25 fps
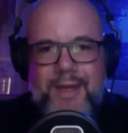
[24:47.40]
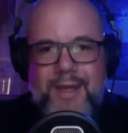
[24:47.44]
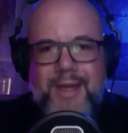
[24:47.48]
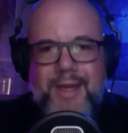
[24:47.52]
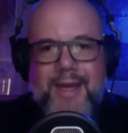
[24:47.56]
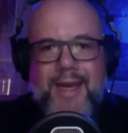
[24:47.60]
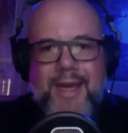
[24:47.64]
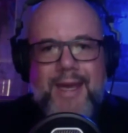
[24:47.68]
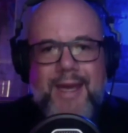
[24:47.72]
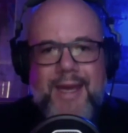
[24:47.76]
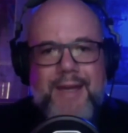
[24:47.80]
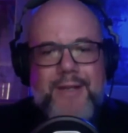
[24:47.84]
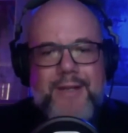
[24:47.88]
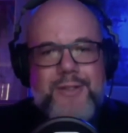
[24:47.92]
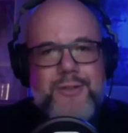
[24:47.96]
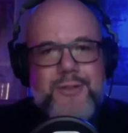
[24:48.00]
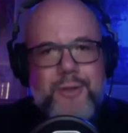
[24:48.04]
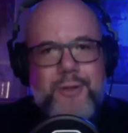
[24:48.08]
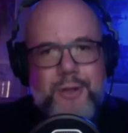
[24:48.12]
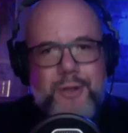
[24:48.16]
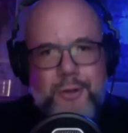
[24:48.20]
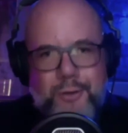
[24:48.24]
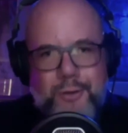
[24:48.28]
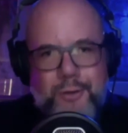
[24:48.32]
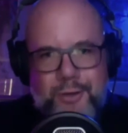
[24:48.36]
And it's not a
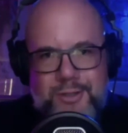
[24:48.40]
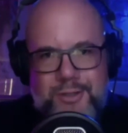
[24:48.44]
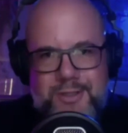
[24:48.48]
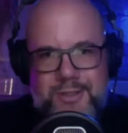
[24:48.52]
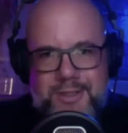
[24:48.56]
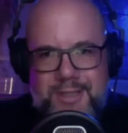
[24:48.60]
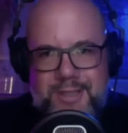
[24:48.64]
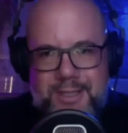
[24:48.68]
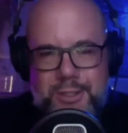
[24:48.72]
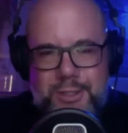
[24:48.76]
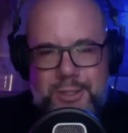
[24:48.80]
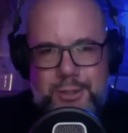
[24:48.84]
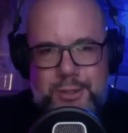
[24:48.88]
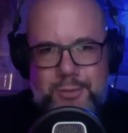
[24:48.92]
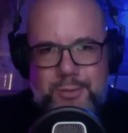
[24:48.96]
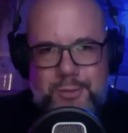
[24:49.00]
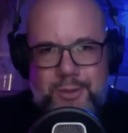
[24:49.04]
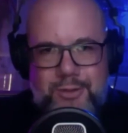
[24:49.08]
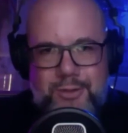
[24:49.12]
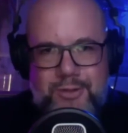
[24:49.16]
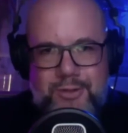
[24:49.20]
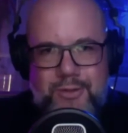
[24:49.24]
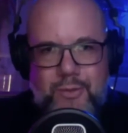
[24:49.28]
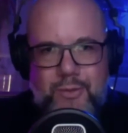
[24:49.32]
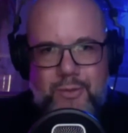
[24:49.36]
cross addiction
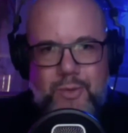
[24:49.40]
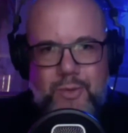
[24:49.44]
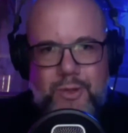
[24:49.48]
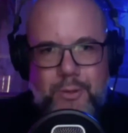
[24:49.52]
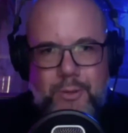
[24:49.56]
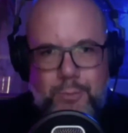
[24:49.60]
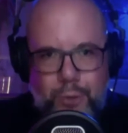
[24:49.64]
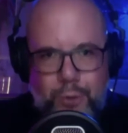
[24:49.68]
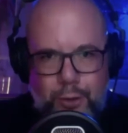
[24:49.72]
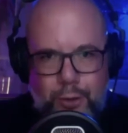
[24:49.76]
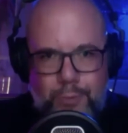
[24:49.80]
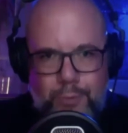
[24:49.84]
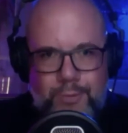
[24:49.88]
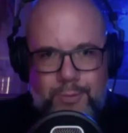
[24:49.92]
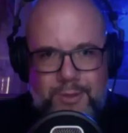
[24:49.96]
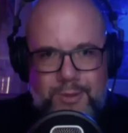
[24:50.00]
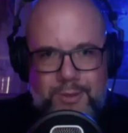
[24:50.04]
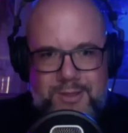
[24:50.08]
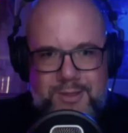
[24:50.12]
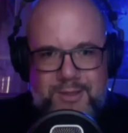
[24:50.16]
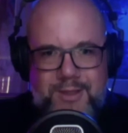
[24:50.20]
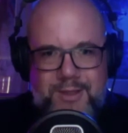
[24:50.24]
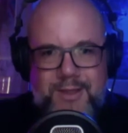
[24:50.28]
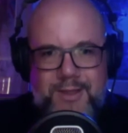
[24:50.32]
because with a purpose.